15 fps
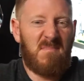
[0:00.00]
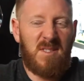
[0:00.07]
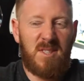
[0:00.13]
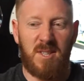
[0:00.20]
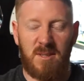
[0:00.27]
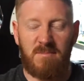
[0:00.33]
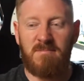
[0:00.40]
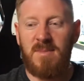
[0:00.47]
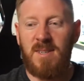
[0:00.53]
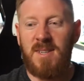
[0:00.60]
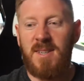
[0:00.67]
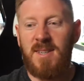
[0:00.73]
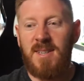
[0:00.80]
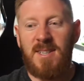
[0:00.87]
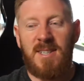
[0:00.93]

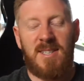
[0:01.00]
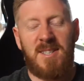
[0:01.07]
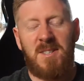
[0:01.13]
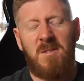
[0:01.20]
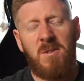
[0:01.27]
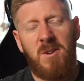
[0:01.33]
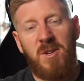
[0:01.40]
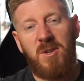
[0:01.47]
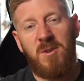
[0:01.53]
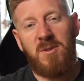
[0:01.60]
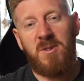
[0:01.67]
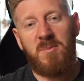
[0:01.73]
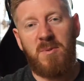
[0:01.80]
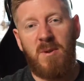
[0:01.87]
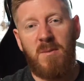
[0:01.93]
It's not a
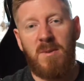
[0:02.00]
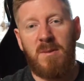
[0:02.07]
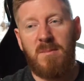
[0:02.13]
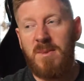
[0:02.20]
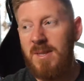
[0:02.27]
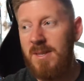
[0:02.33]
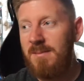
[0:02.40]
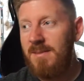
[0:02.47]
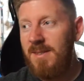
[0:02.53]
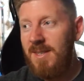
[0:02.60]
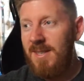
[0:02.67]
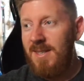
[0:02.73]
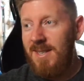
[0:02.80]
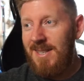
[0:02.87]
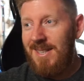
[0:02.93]
huge problem, but
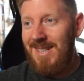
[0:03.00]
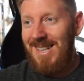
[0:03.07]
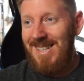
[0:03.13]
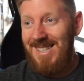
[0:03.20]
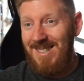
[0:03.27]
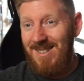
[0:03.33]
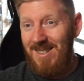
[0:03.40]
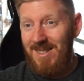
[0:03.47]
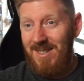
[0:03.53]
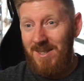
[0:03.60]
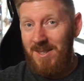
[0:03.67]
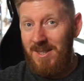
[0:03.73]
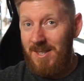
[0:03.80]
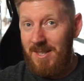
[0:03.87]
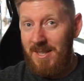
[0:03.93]
I thought I'd
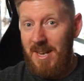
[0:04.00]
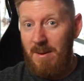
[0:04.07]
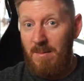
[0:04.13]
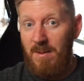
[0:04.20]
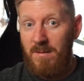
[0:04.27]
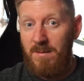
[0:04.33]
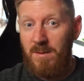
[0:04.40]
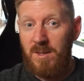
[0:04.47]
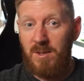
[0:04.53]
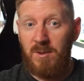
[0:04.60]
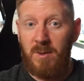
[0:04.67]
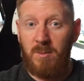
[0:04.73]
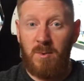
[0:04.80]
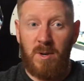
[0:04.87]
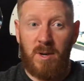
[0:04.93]
use this camera for
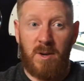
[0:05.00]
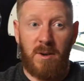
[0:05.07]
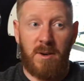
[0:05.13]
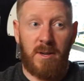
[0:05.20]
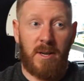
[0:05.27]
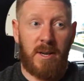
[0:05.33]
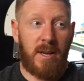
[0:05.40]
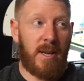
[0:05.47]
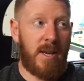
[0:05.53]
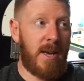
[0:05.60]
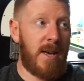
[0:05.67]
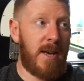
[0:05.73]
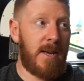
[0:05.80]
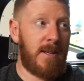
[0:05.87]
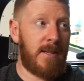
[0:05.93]
street work only,
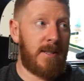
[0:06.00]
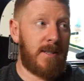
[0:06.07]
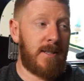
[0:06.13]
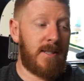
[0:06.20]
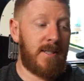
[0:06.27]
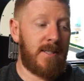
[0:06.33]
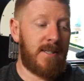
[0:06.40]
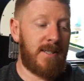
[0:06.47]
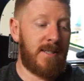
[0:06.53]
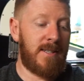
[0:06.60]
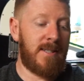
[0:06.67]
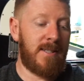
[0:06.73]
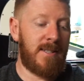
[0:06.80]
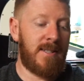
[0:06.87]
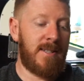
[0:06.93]
and
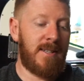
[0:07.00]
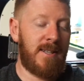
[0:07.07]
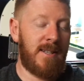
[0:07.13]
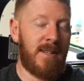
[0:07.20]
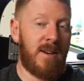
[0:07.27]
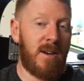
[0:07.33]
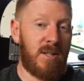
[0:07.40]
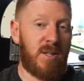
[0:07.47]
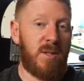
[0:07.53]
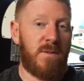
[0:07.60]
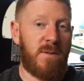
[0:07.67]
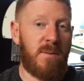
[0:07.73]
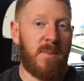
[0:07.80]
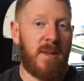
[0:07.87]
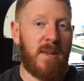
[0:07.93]
I shoot
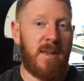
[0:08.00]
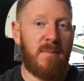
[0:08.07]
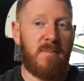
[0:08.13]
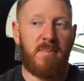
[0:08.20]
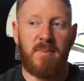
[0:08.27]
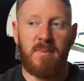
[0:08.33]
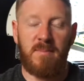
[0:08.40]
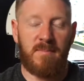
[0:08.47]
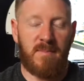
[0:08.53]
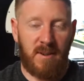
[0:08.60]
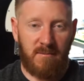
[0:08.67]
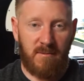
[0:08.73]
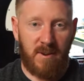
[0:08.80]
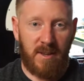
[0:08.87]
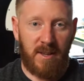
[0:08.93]
from the hip, I
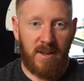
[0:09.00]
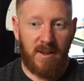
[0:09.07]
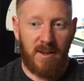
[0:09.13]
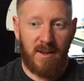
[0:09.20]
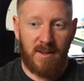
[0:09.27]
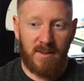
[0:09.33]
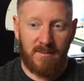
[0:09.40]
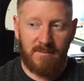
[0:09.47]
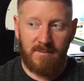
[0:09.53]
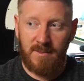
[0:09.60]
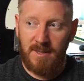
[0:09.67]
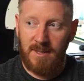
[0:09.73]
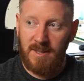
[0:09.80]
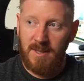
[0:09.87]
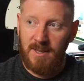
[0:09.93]
run and gun,
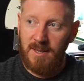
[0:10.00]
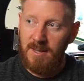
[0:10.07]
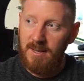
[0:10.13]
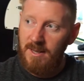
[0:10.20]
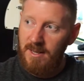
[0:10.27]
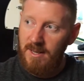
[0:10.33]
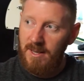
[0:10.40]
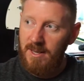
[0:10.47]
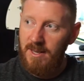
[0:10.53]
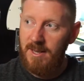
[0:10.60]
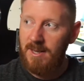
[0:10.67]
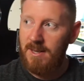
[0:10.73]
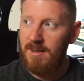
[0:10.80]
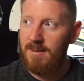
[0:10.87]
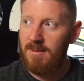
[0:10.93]
click,
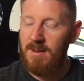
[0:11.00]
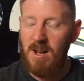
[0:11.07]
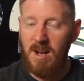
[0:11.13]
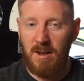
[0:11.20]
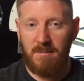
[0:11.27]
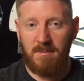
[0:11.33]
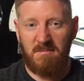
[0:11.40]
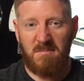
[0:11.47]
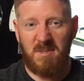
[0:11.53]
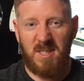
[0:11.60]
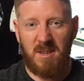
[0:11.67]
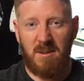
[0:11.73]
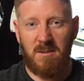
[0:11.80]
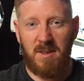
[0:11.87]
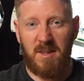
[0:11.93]
I'm
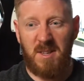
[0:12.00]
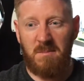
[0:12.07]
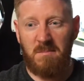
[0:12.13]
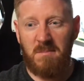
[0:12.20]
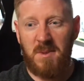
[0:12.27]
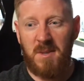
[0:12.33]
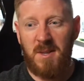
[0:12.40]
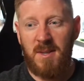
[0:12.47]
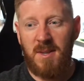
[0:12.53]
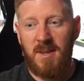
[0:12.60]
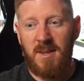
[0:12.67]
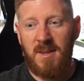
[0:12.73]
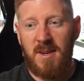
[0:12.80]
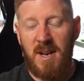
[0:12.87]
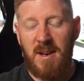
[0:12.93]
stealthy, I